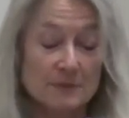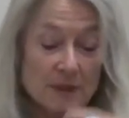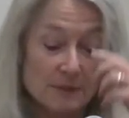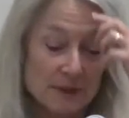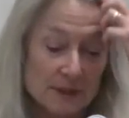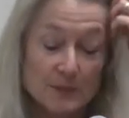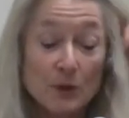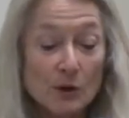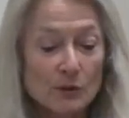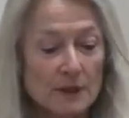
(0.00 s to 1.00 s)

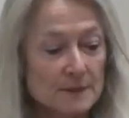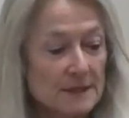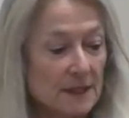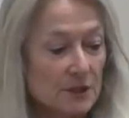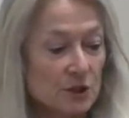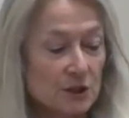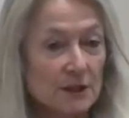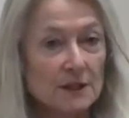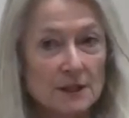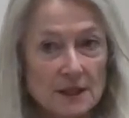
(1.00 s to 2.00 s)
programs
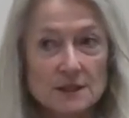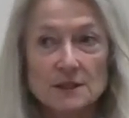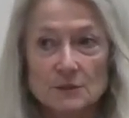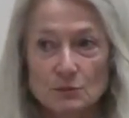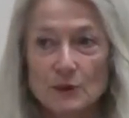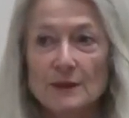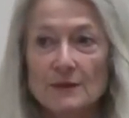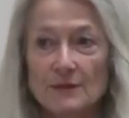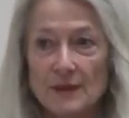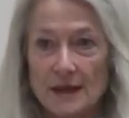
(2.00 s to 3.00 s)
actually connected
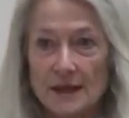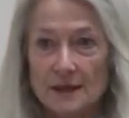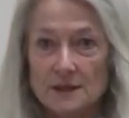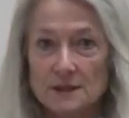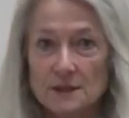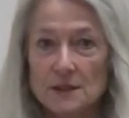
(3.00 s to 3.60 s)
with that,